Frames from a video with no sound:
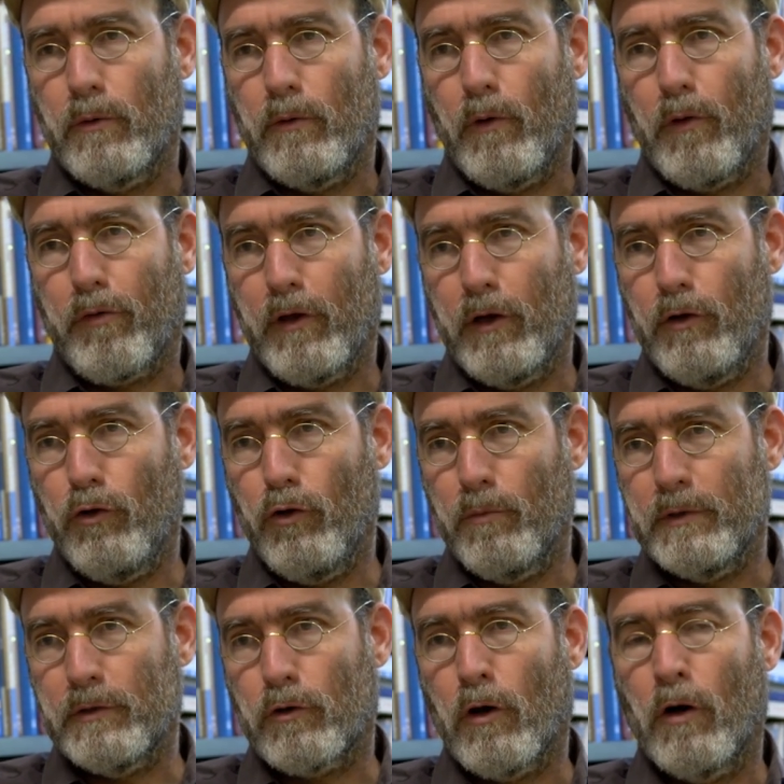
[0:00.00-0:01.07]
within
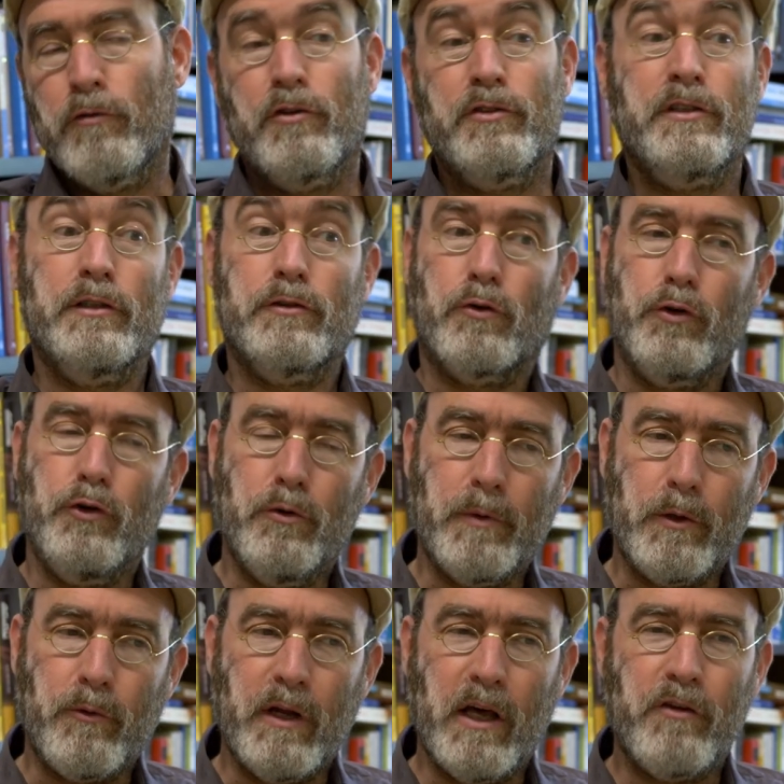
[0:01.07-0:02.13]
human consciousness or
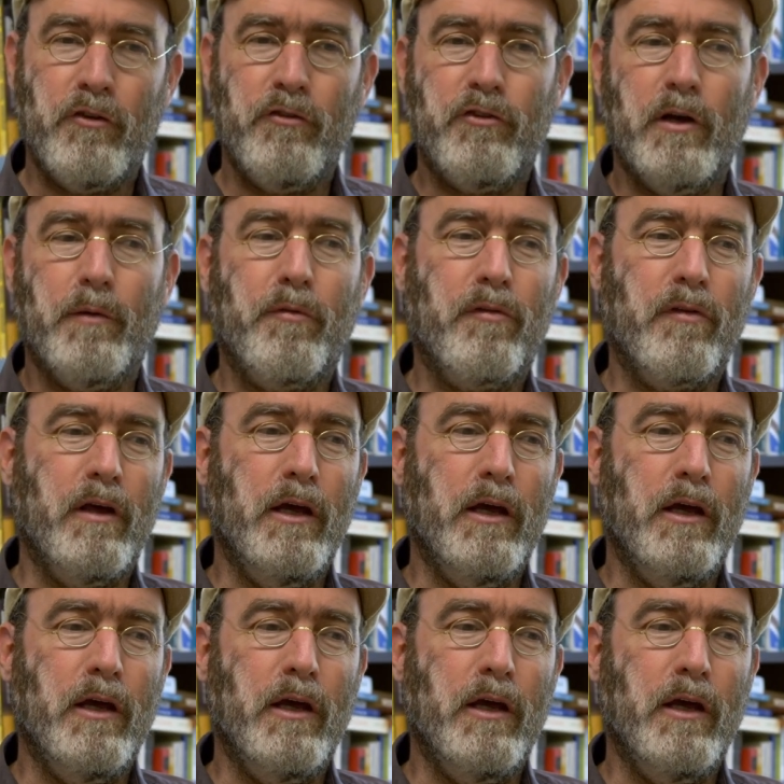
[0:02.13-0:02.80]
human relationships,